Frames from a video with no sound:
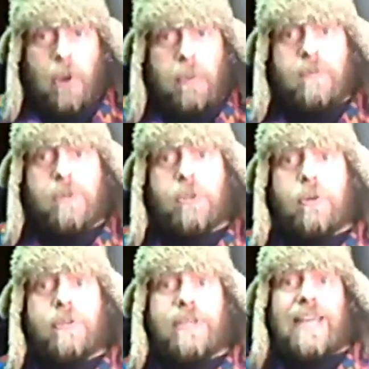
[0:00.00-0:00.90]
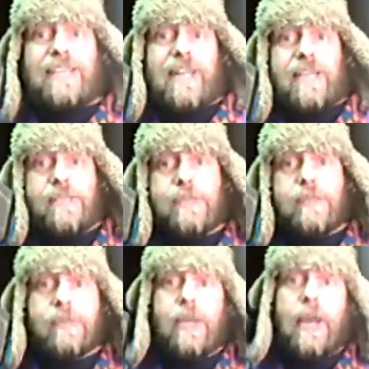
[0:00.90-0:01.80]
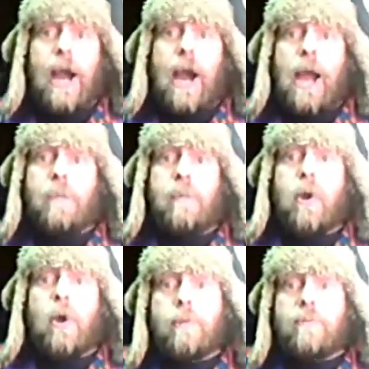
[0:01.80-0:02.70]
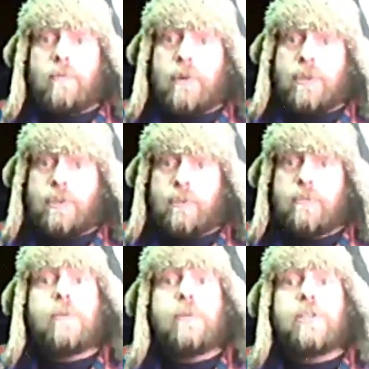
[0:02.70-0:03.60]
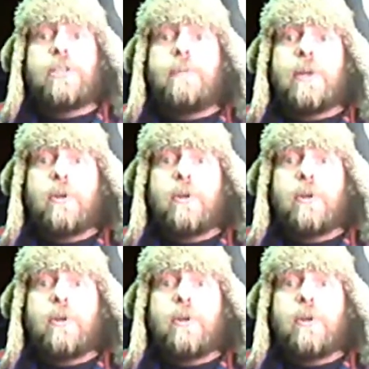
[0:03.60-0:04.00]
So I hope you've enjoyed today's lesson. I'm Herb Liverwurst for